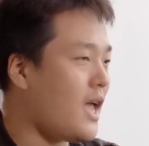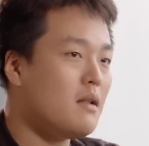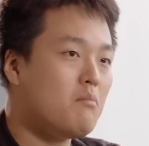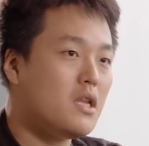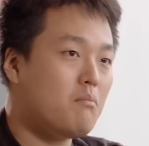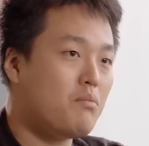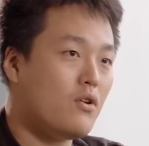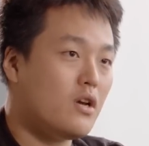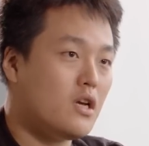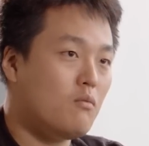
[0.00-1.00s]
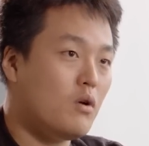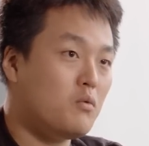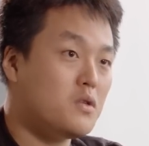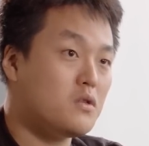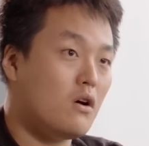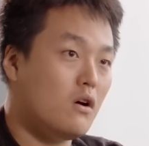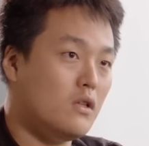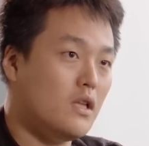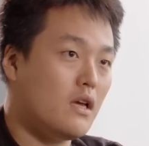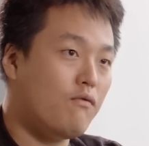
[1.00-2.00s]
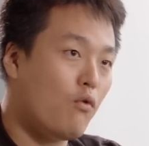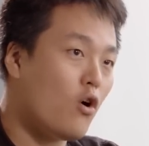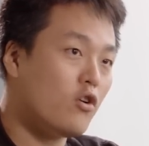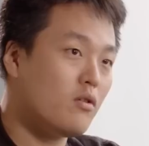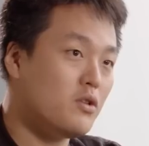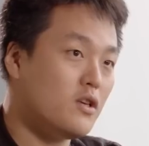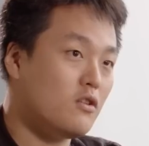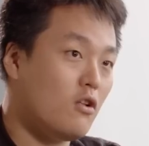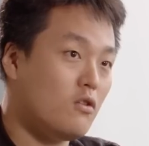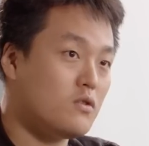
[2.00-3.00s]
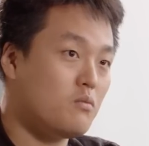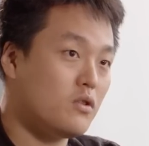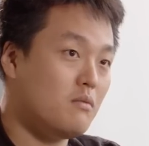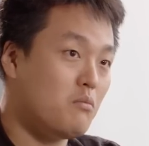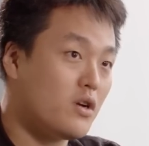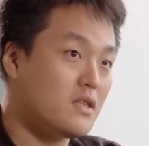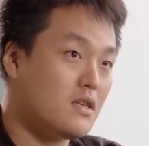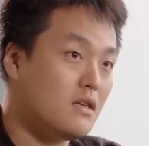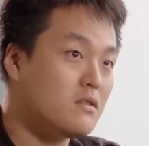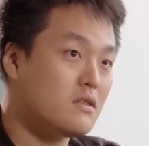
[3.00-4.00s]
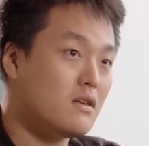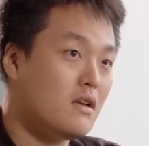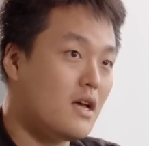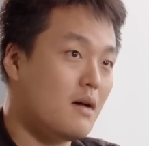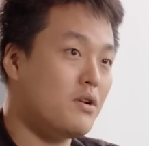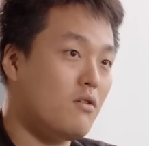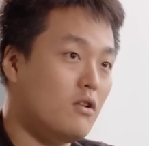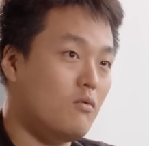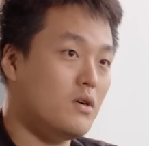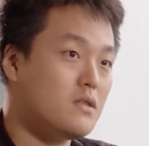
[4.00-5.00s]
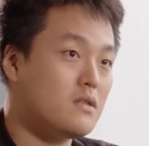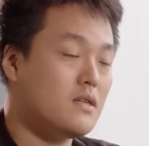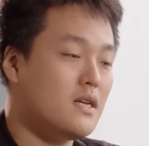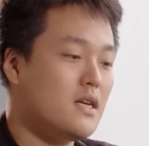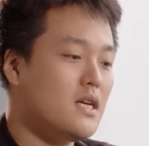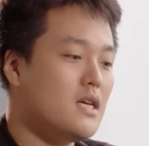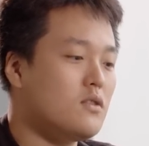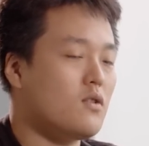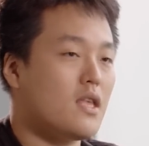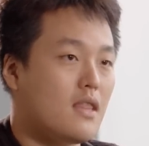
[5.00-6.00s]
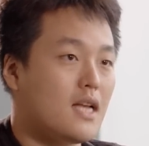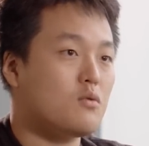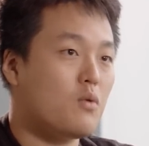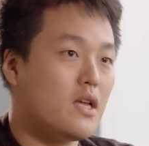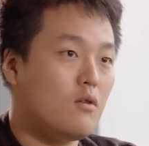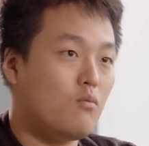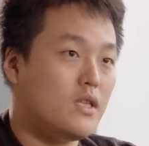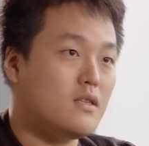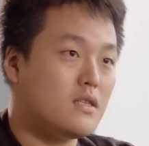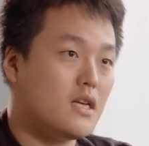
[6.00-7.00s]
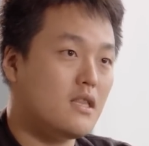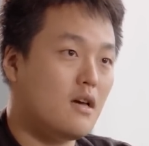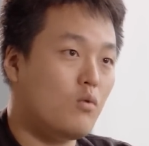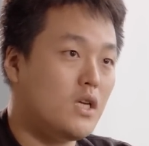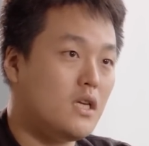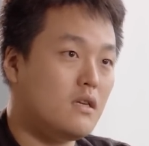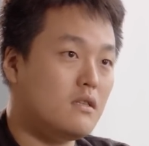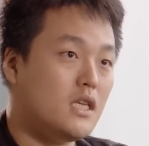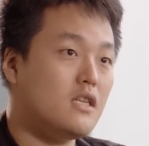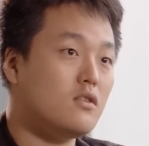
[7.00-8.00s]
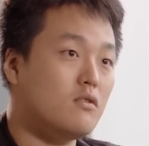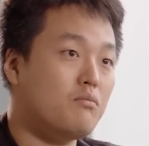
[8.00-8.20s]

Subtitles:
10-minute period where we saw like $400 million worth of market sells happening all at once. So then that's when we decided that we needed